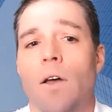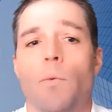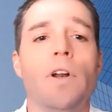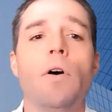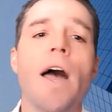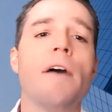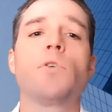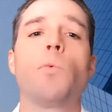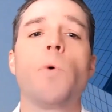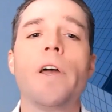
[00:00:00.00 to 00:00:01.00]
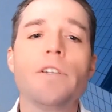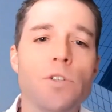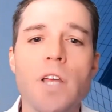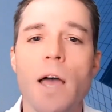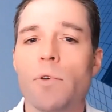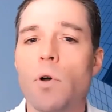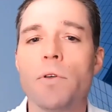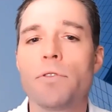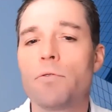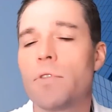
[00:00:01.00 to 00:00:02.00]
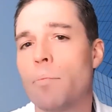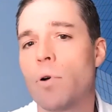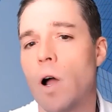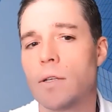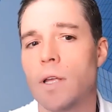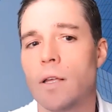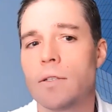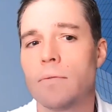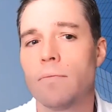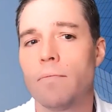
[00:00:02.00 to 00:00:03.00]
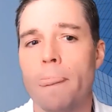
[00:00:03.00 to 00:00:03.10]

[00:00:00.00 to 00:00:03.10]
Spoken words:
We don't have to waste your time going through that process.